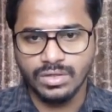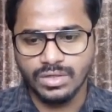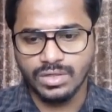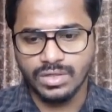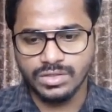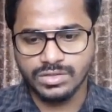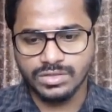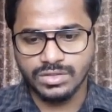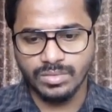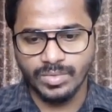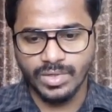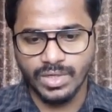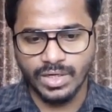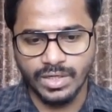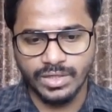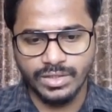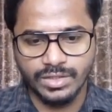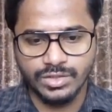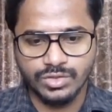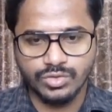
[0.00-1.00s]
customer
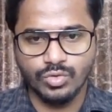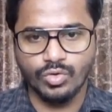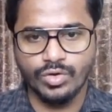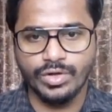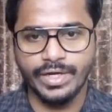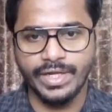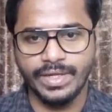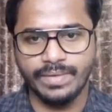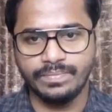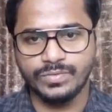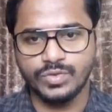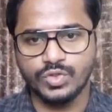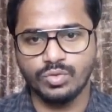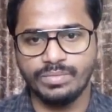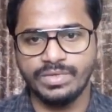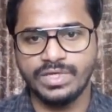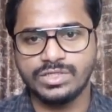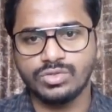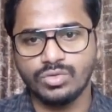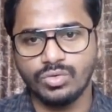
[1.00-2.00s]
underscore name. So
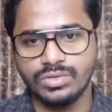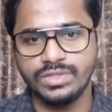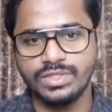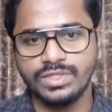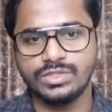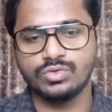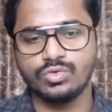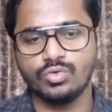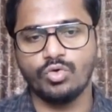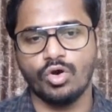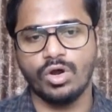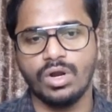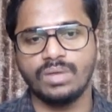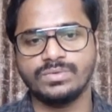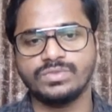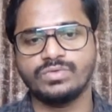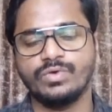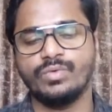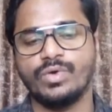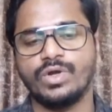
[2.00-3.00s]
based on these two
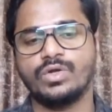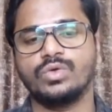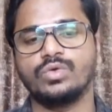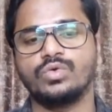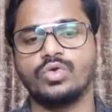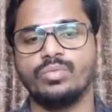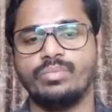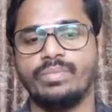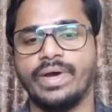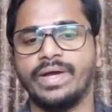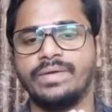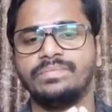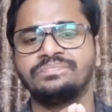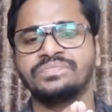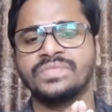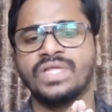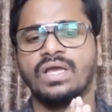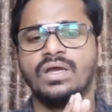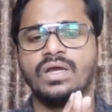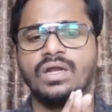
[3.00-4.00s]
columns we want to group by.
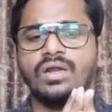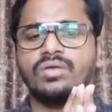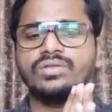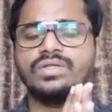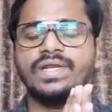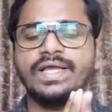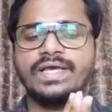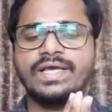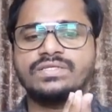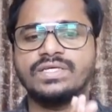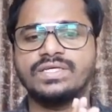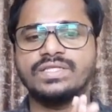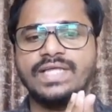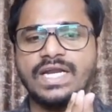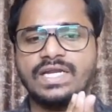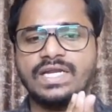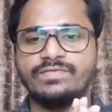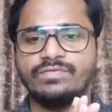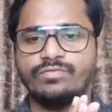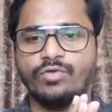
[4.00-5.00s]
Now the next thing
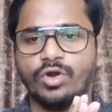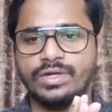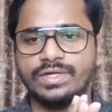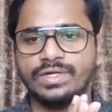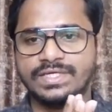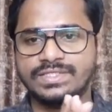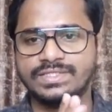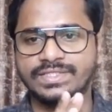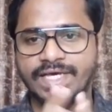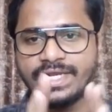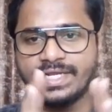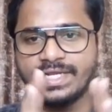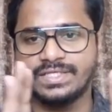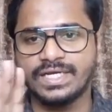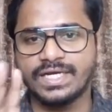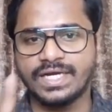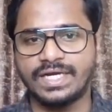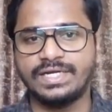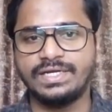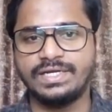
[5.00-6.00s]
that we want is there is a
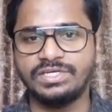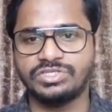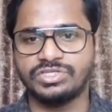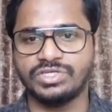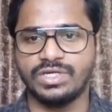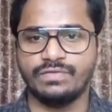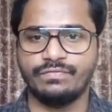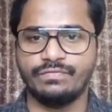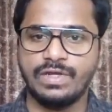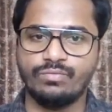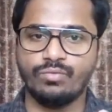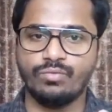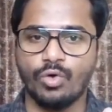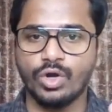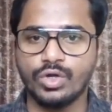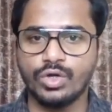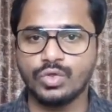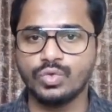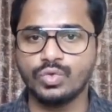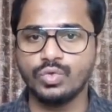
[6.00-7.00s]
condition. We
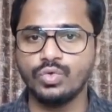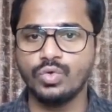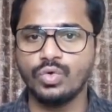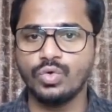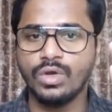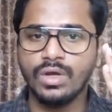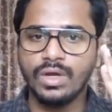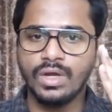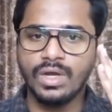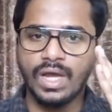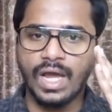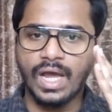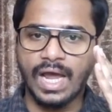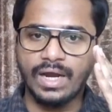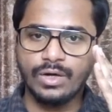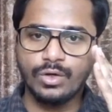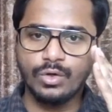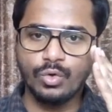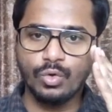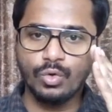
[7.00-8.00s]
want to
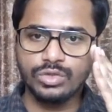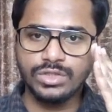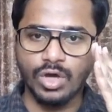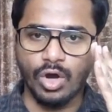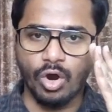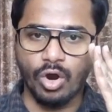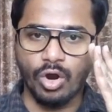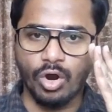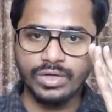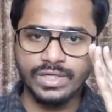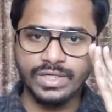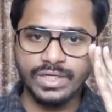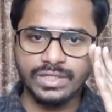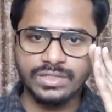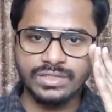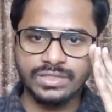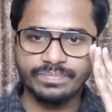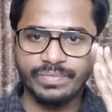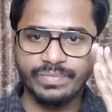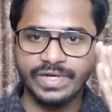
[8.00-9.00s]
know the
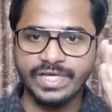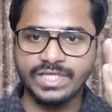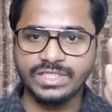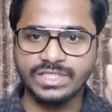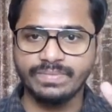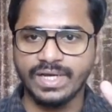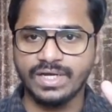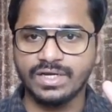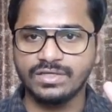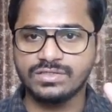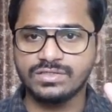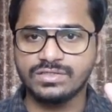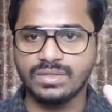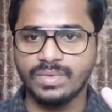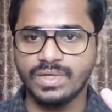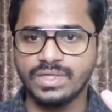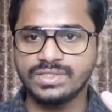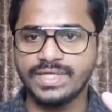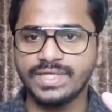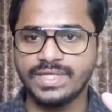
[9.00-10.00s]
orders placed by
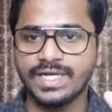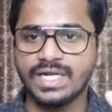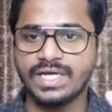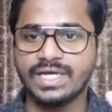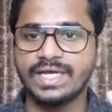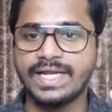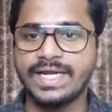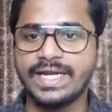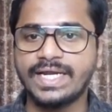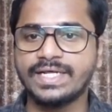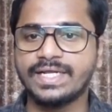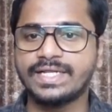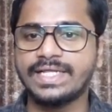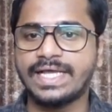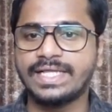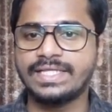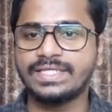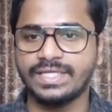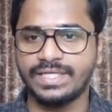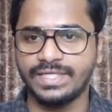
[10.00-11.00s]
customers that are greater
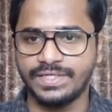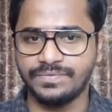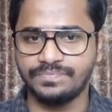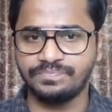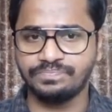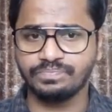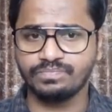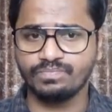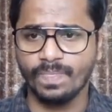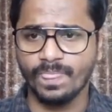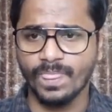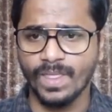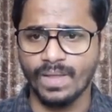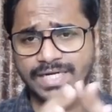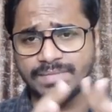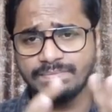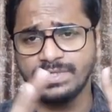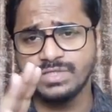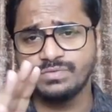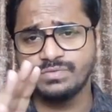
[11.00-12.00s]
than 3.
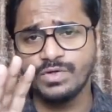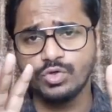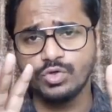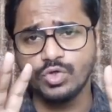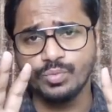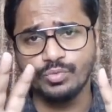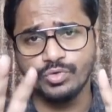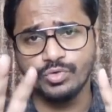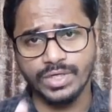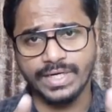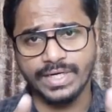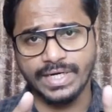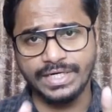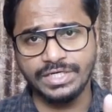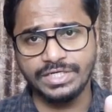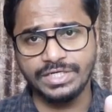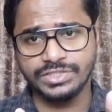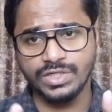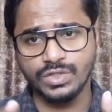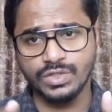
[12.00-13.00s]
That means we need to put a
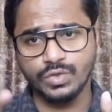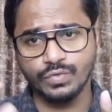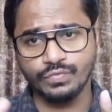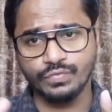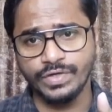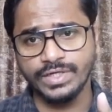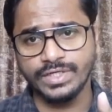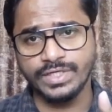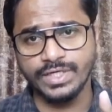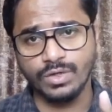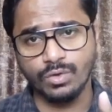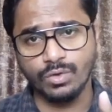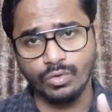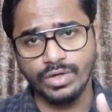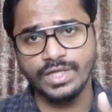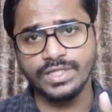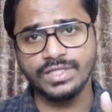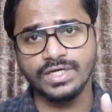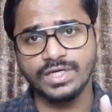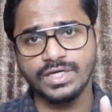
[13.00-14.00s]
condition to filter
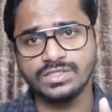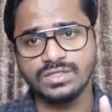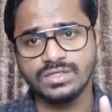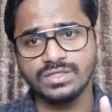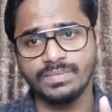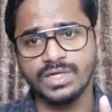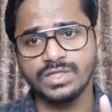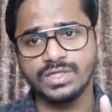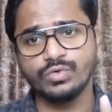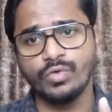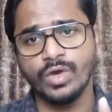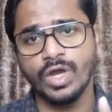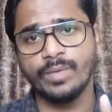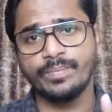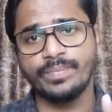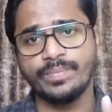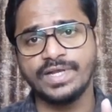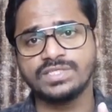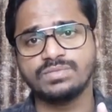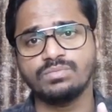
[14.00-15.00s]
only the customers who have
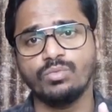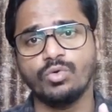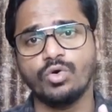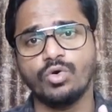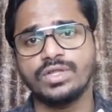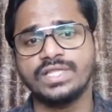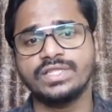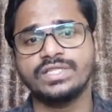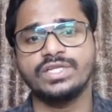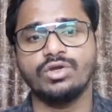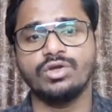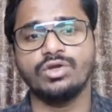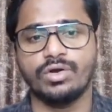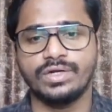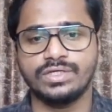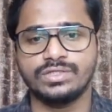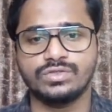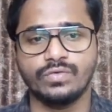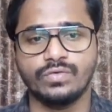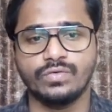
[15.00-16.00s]
placed more than 3
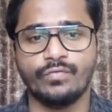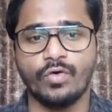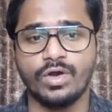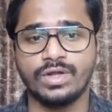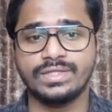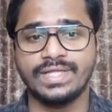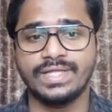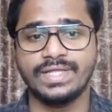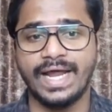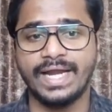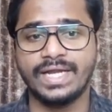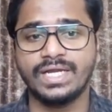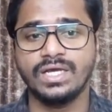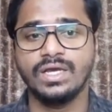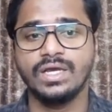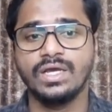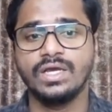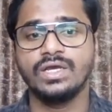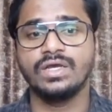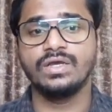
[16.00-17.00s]
orders. So for
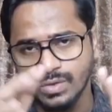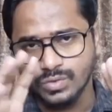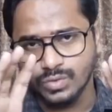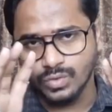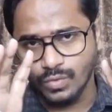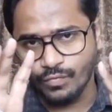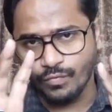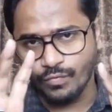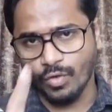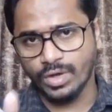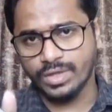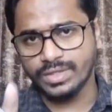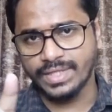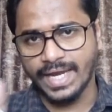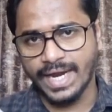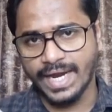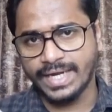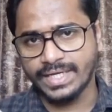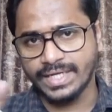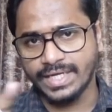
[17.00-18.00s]

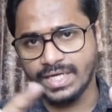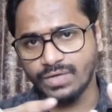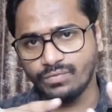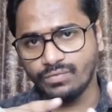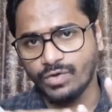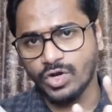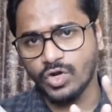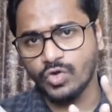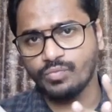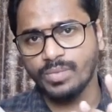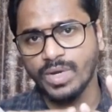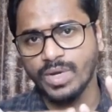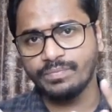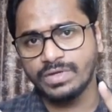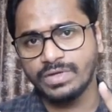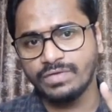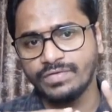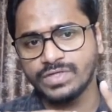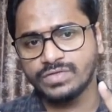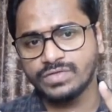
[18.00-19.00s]
that in one of my
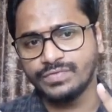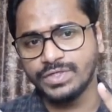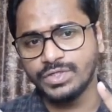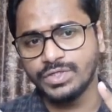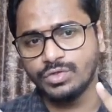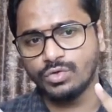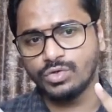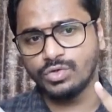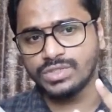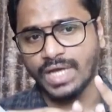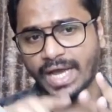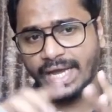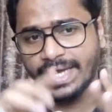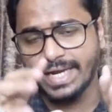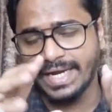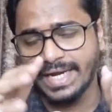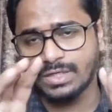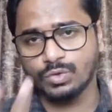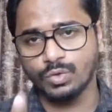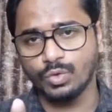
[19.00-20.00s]
previous videos I
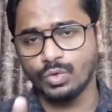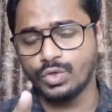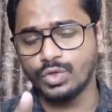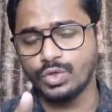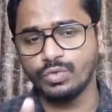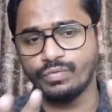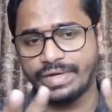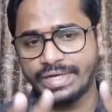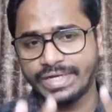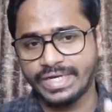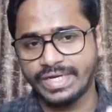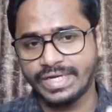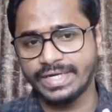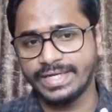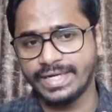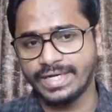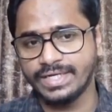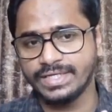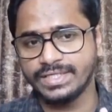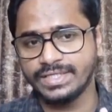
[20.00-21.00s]
had told you very
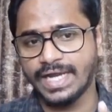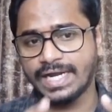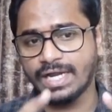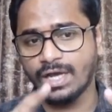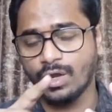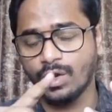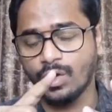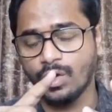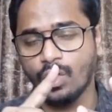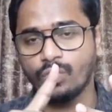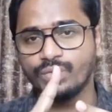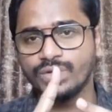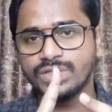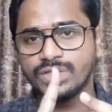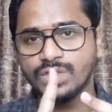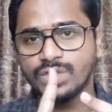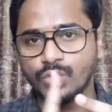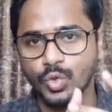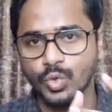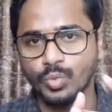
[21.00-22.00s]
clearly that along with
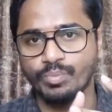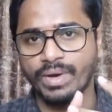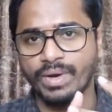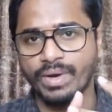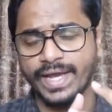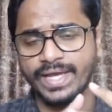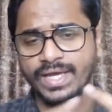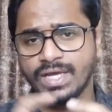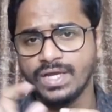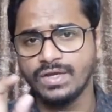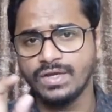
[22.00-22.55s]
the group by